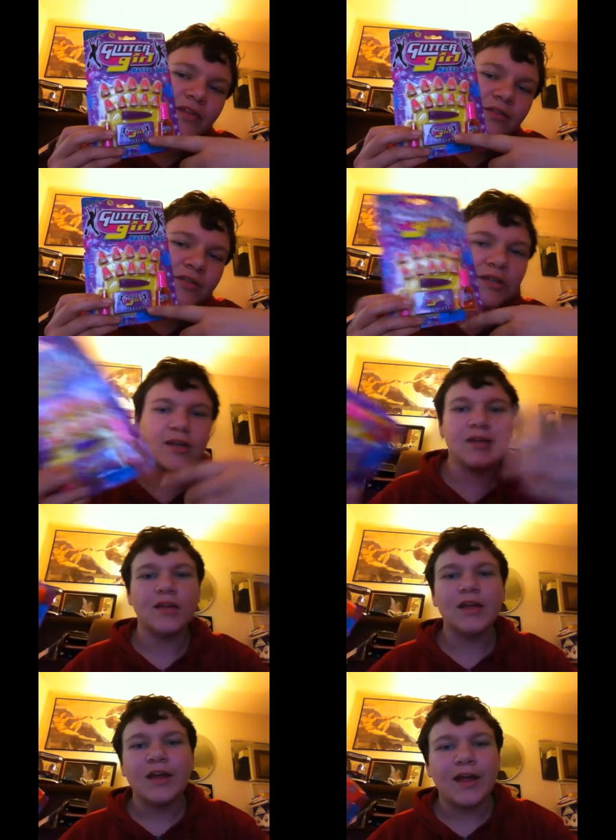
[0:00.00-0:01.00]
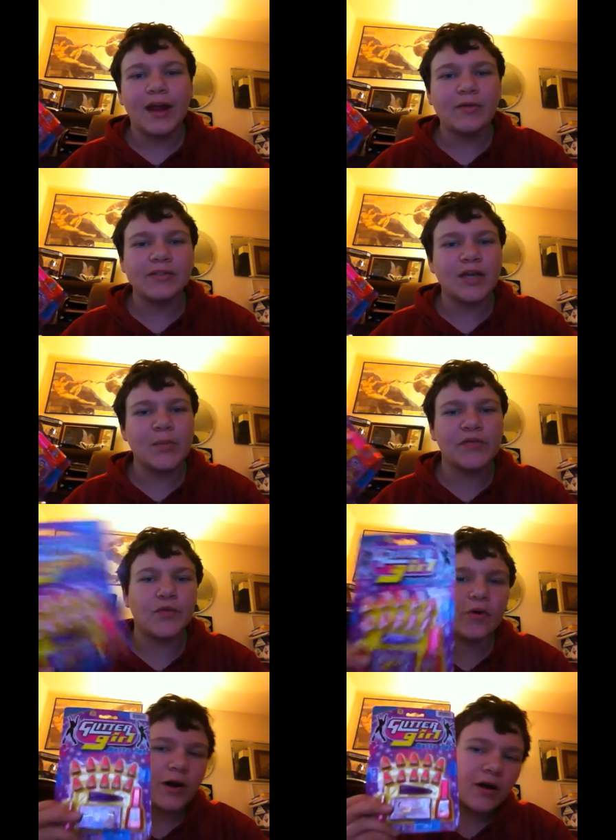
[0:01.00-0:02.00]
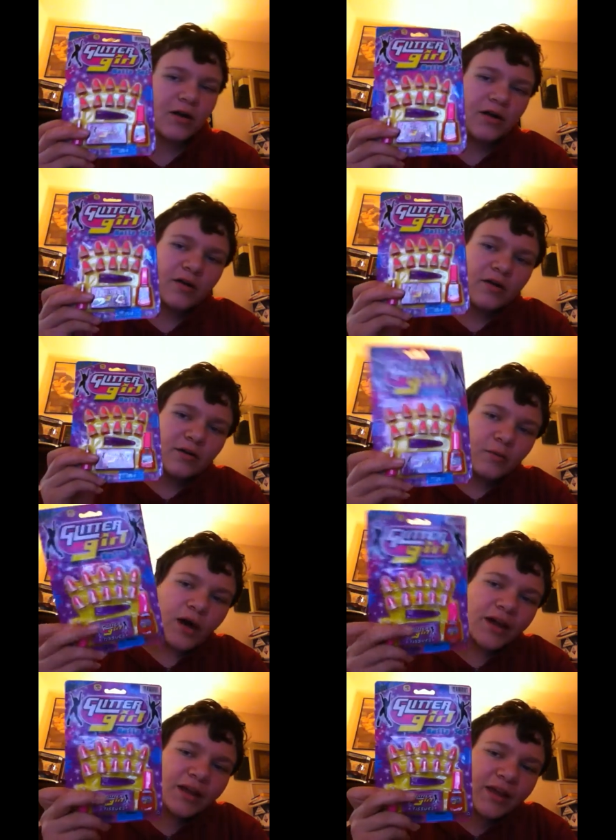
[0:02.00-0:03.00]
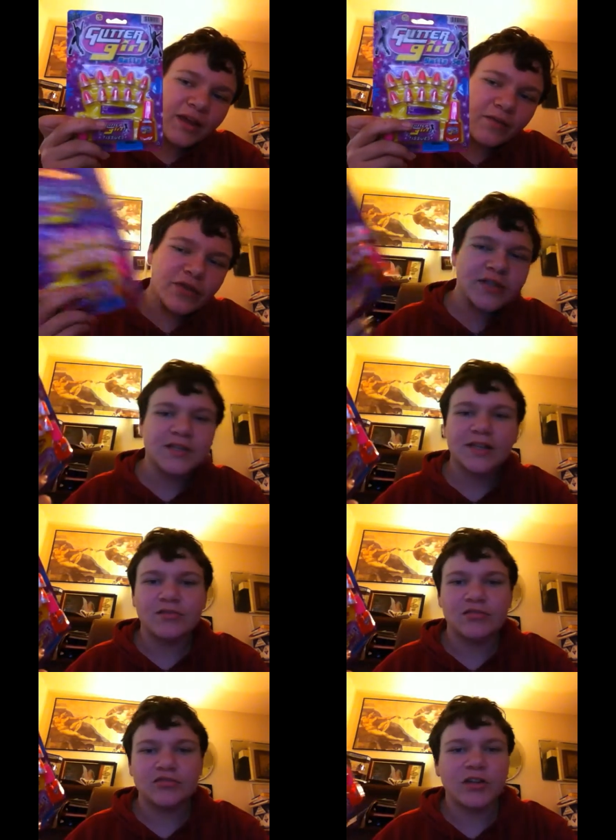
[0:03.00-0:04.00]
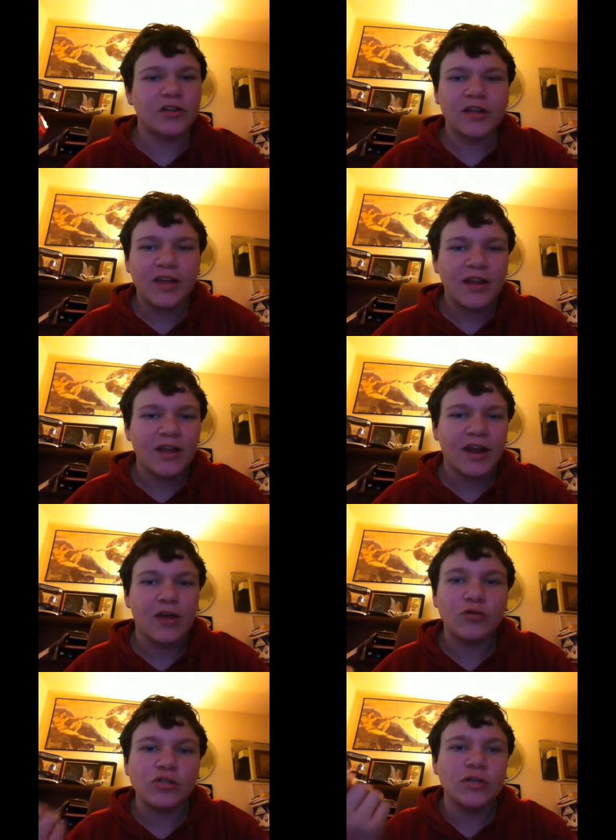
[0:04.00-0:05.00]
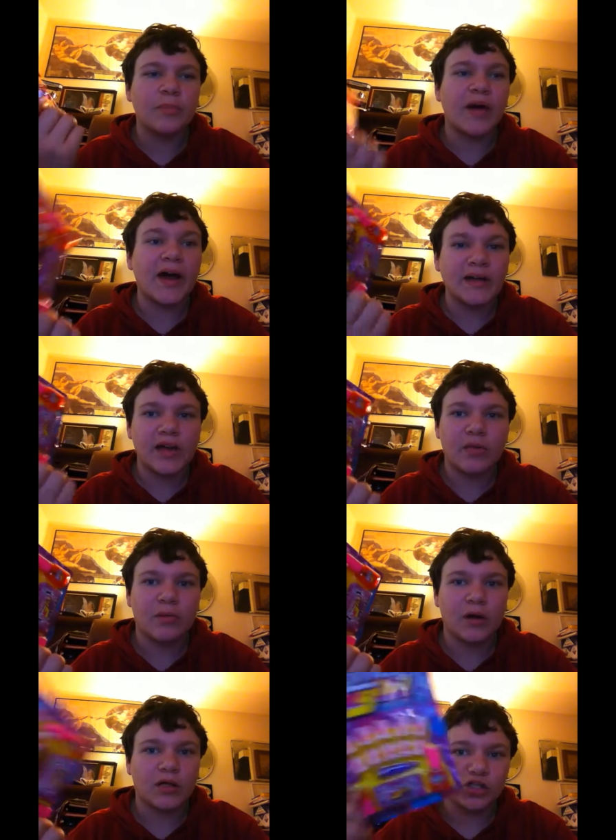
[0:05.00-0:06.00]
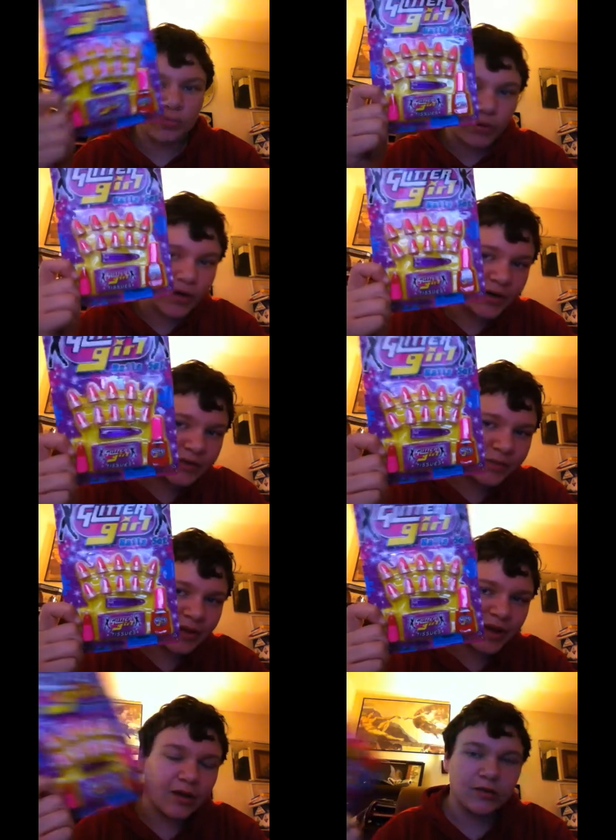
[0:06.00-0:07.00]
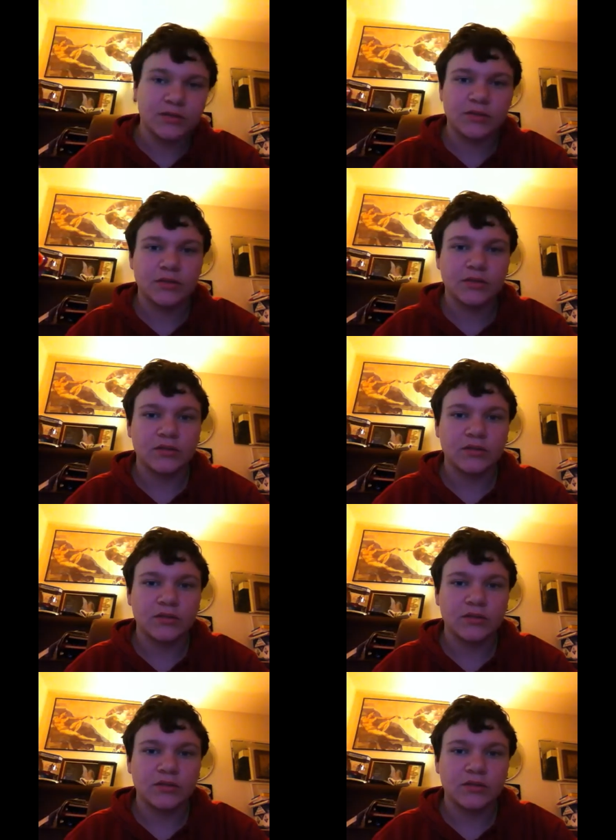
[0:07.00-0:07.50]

tissues in it. And I was saying before, why do they give you these things if there's nothing in it? Like, who's going to buy nail polish to put it in something else?